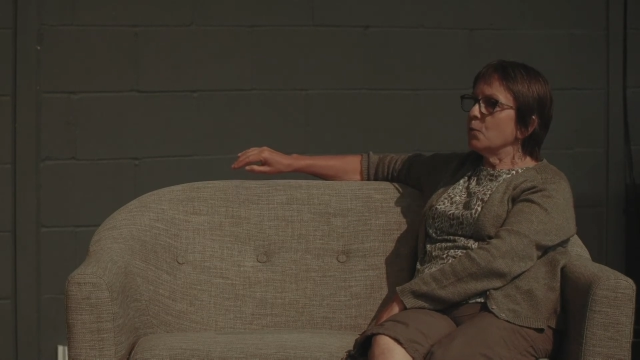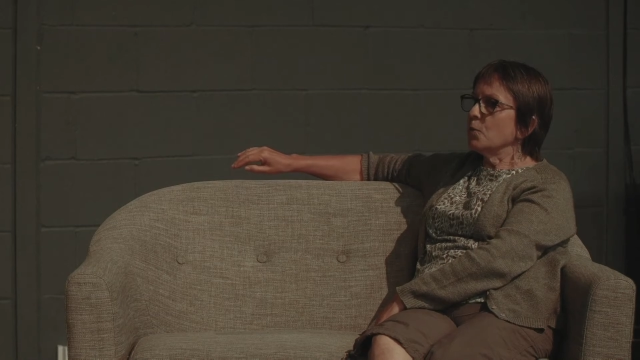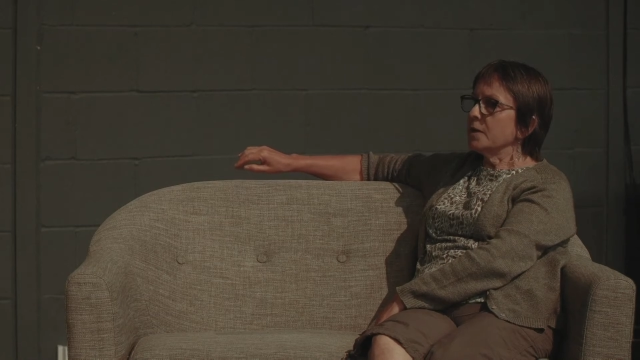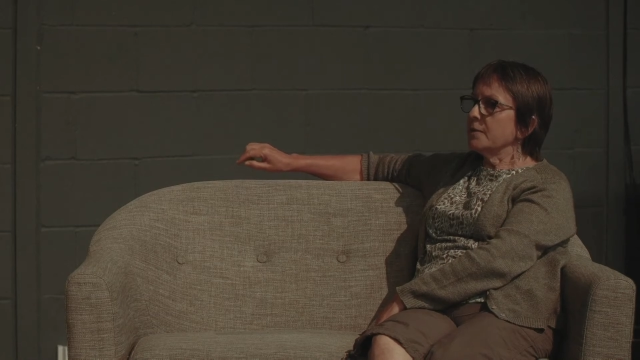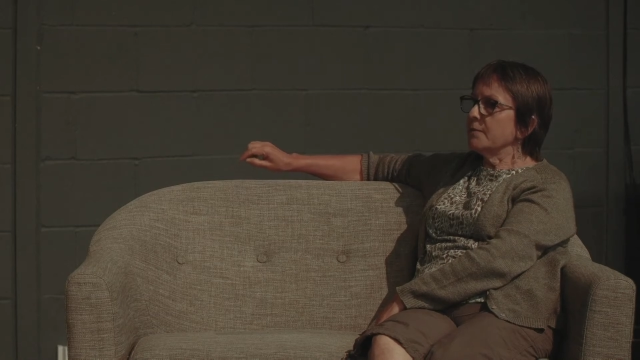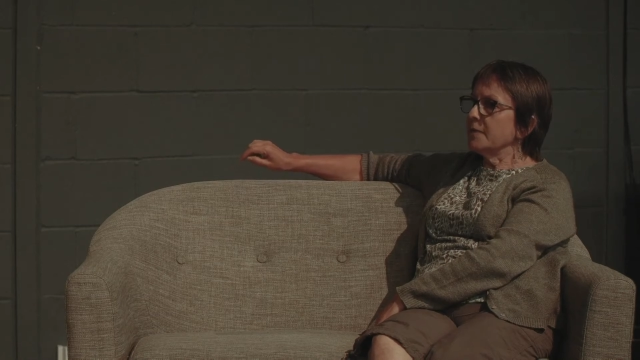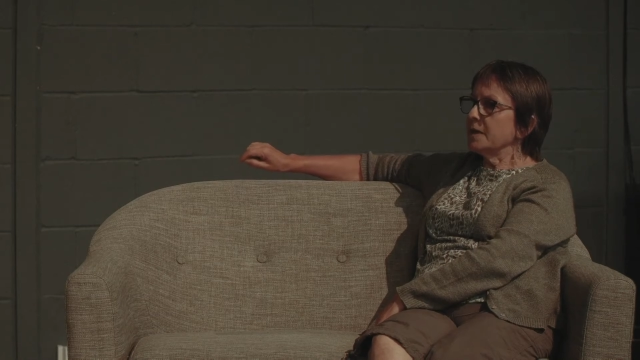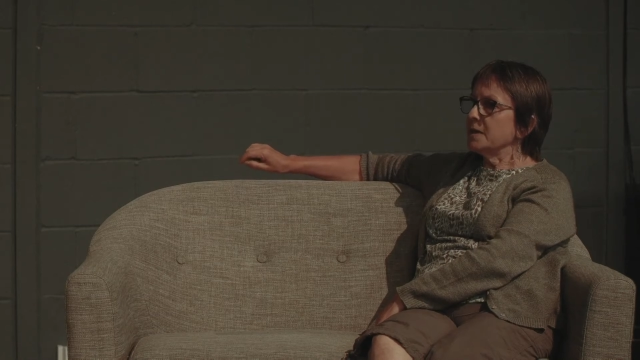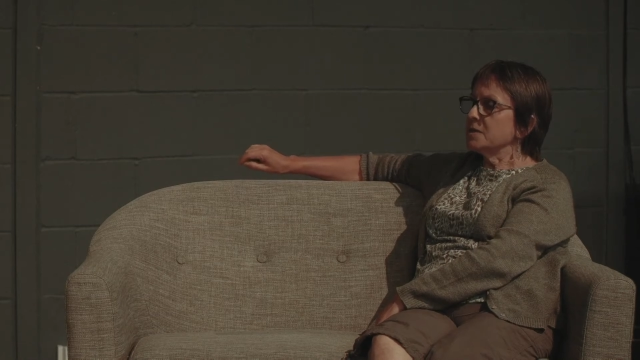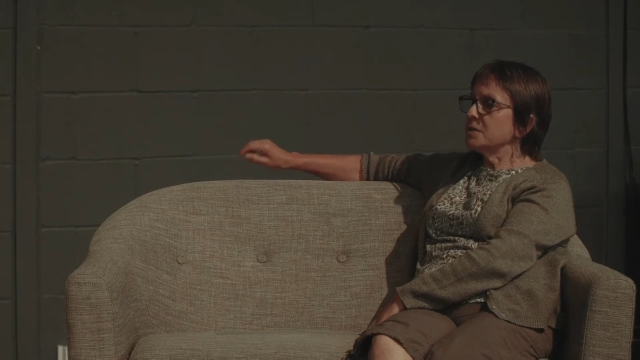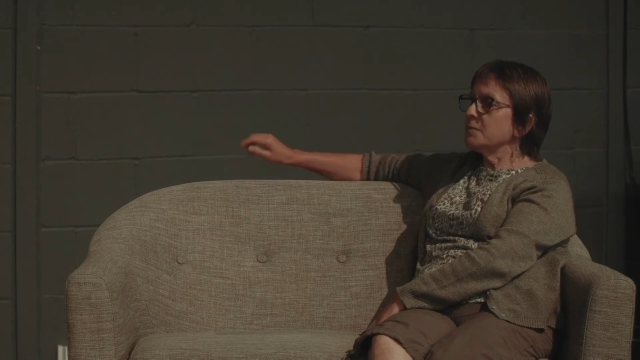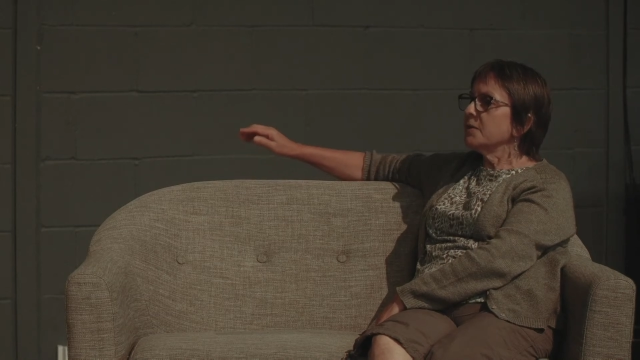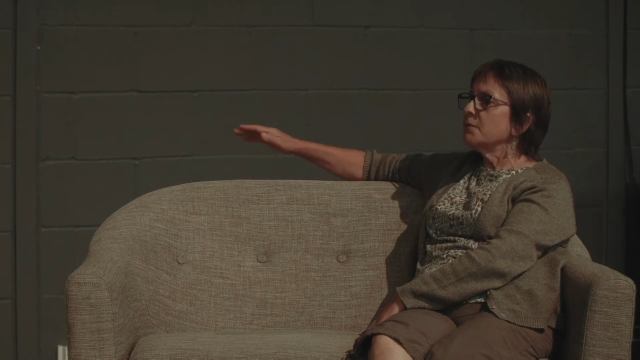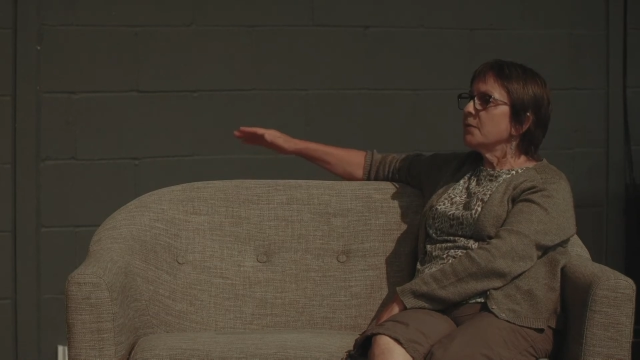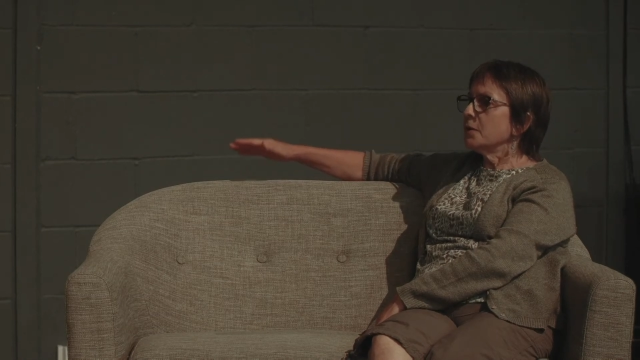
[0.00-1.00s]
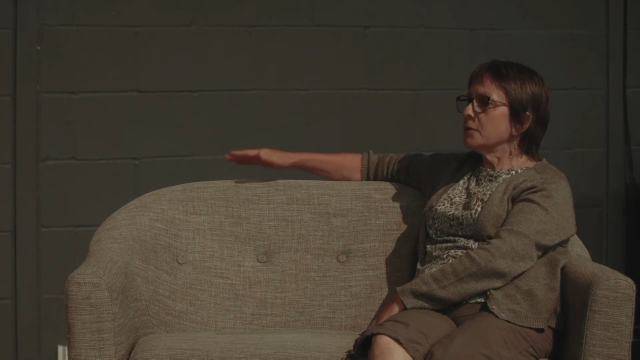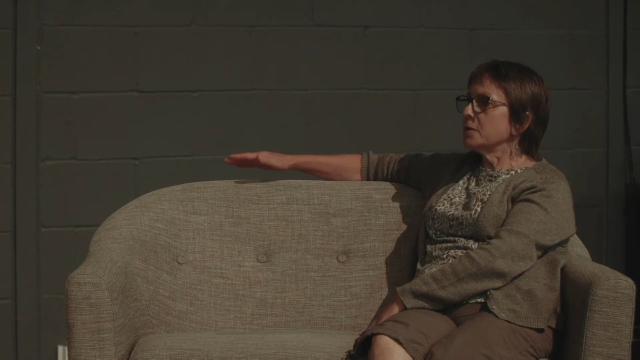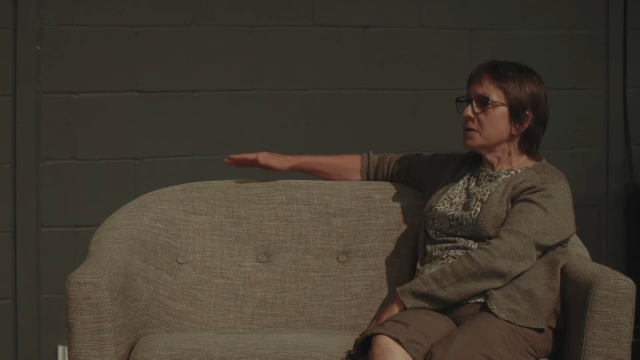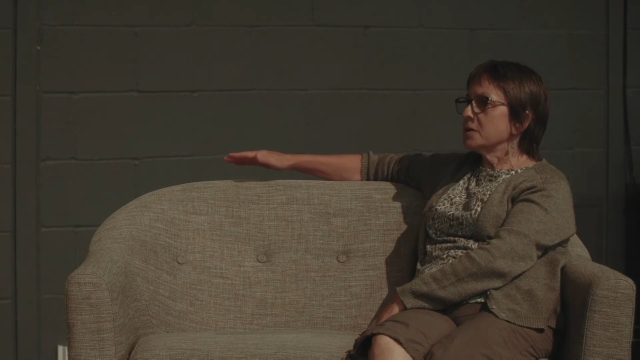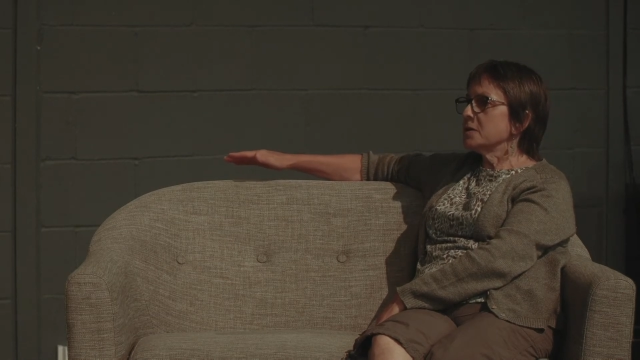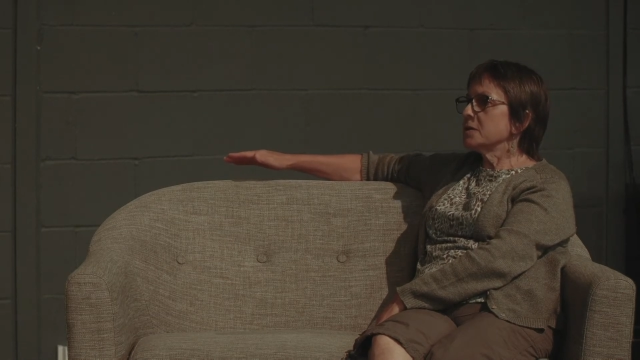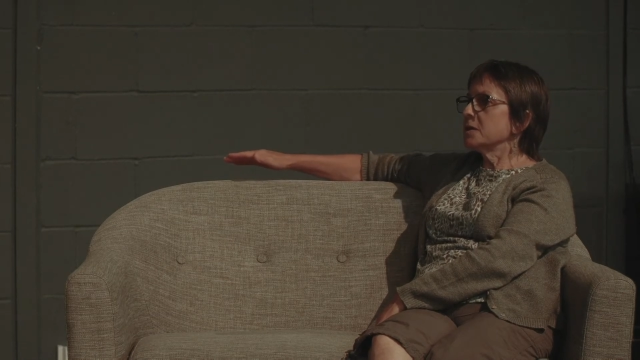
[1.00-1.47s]
what it means to be
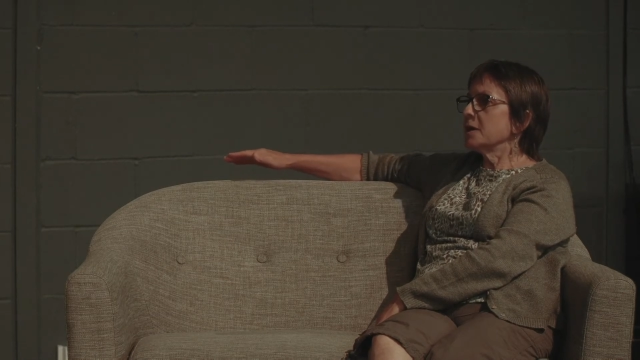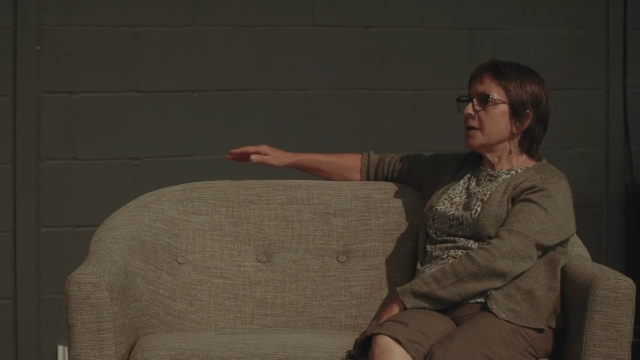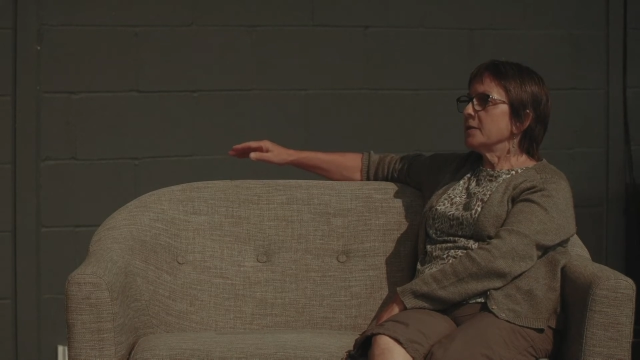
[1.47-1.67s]
focused